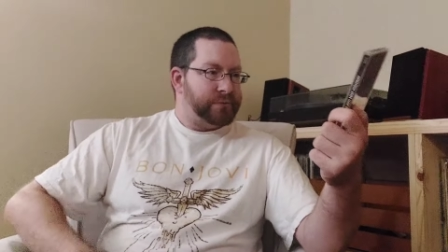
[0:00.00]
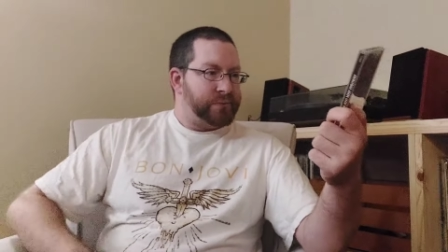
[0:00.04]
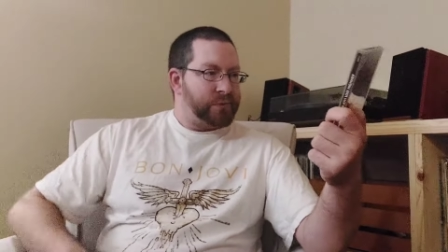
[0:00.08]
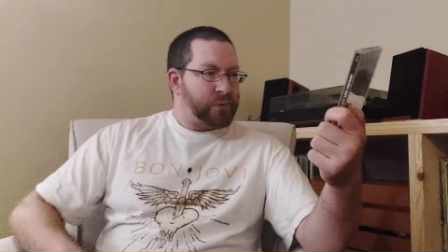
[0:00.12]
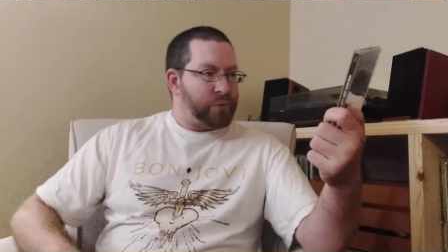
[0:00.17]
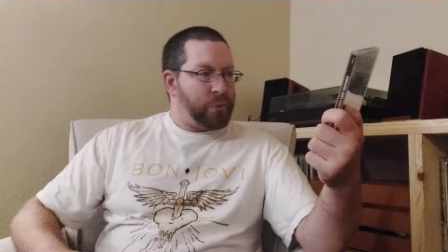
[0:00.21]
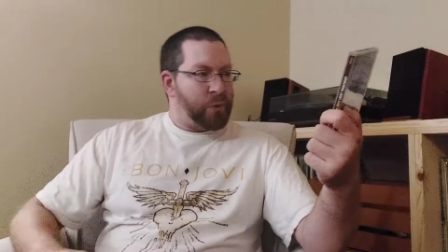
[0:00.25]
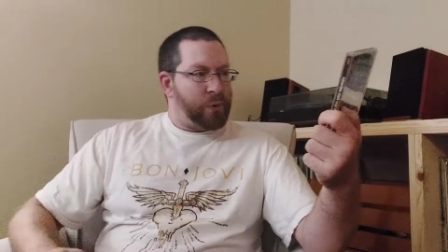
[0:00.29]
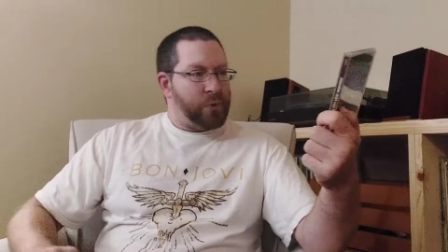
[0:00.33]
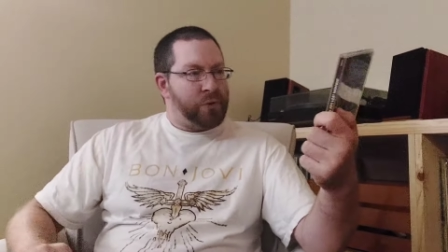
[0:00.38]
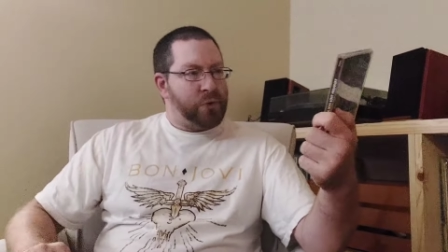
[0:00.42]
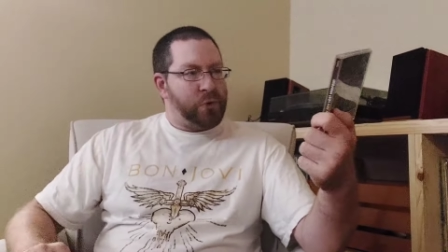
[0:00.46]

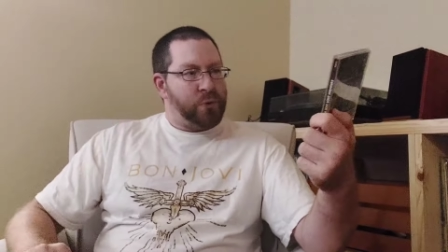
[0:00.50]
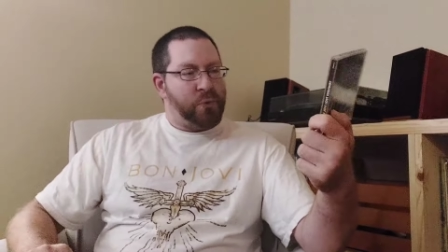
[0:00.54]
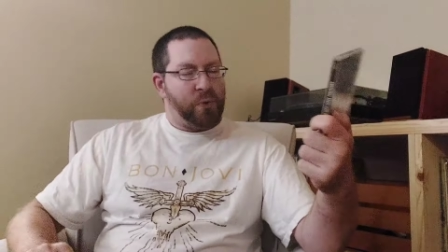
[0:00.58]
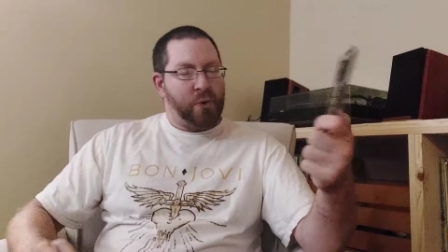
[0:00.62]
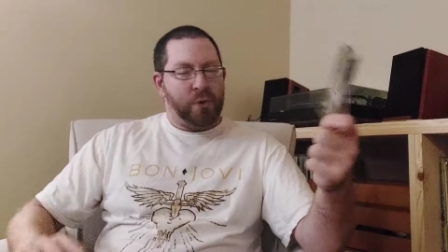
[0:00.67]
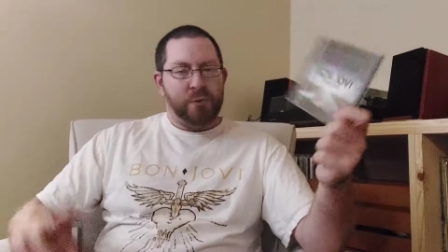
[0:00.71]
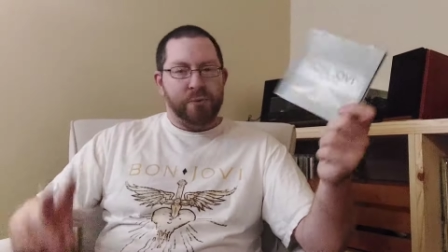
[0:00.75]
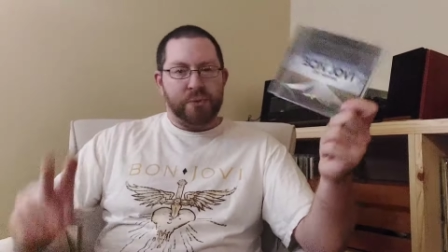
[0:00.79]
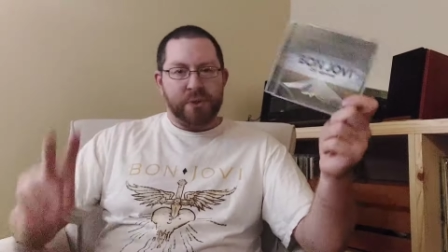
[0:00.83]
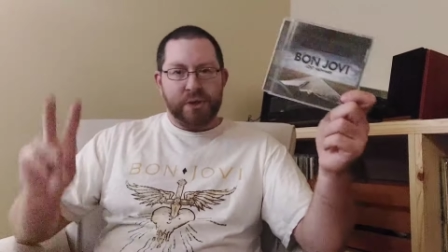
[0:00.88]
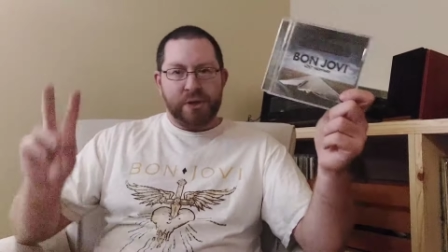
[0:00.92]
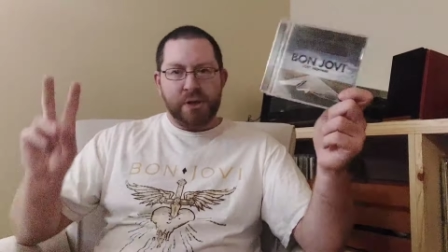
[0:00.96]
quote
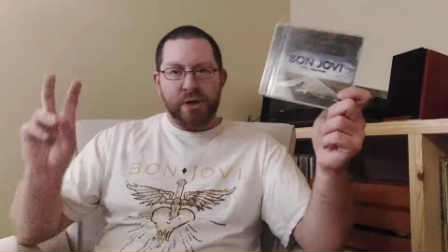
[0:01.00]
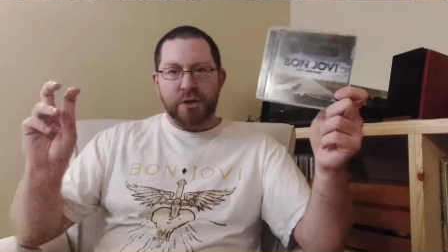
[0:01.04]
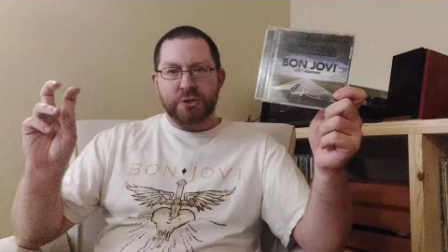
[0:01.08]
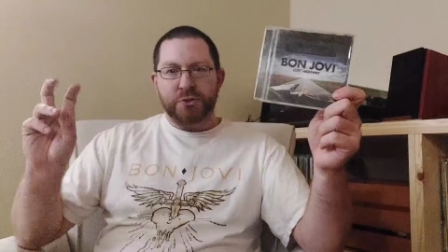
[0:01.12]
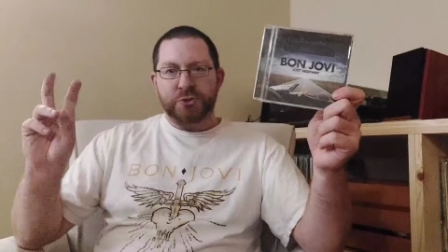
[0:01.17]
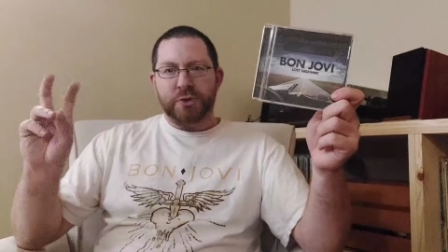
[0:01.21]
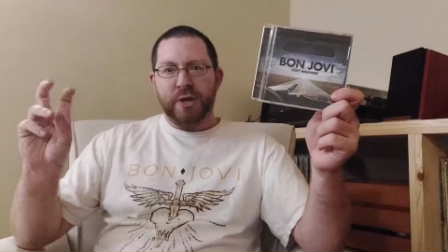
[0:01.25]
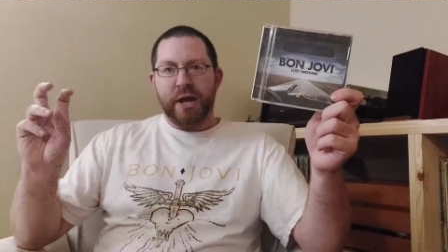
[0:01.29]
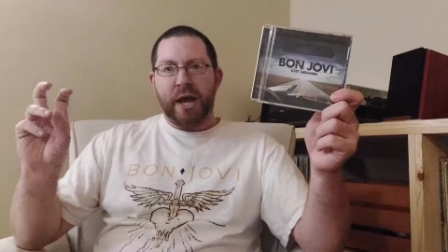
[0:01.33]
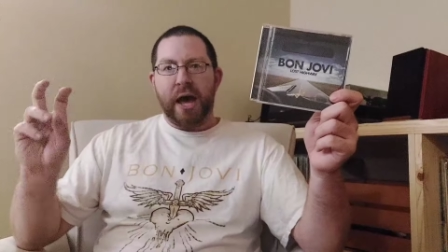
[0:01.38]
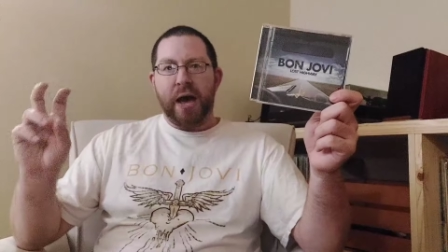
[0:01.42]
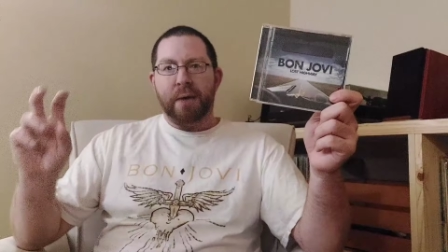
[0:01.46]
unquote the
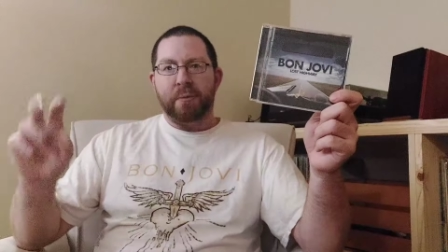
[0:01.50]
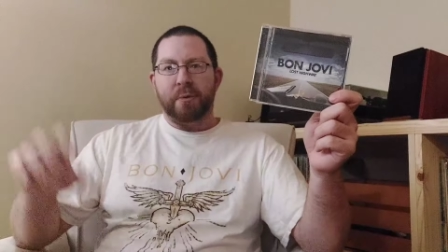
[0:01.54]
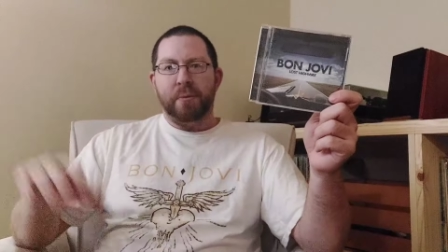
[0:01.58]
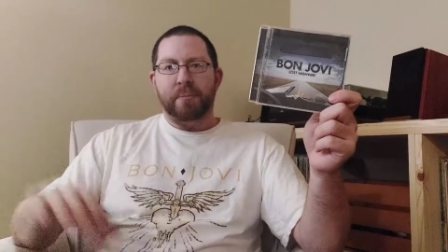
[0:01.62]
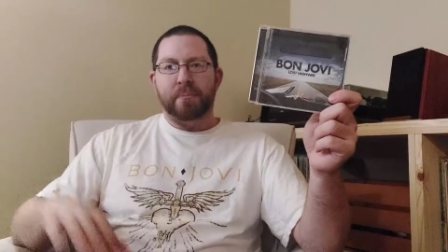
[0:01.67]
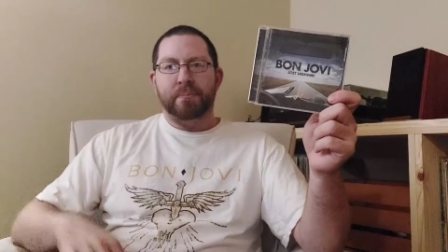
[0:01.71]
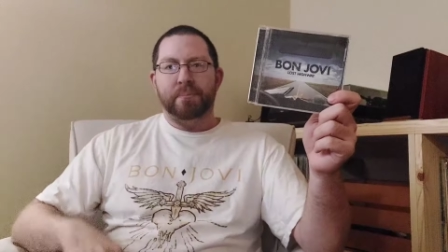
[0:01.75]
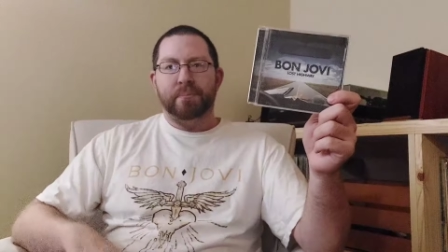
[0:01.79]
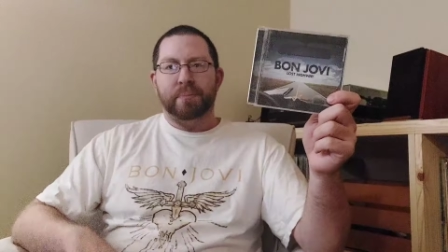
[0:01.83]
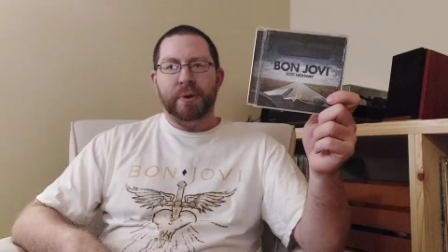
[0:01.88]
country album,